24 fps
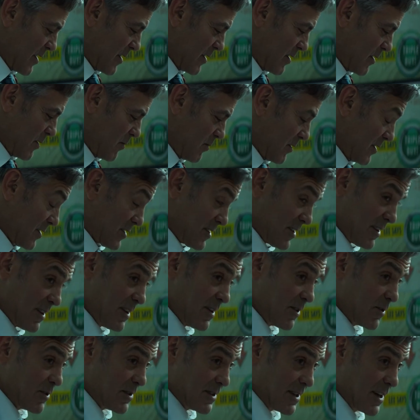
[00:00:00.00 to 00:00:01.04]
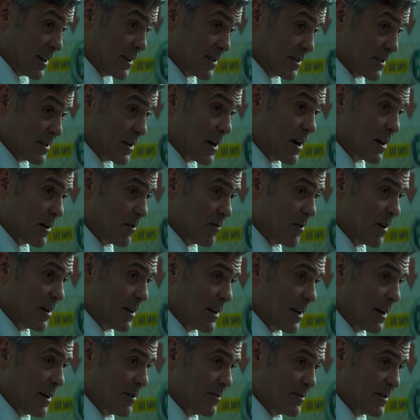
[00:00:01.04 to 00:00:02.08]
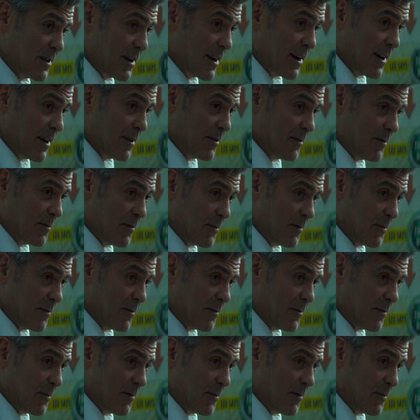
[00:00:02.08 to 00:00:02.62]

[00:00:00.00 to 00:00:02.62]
You want to sit here and take stock of our lives, Kyle?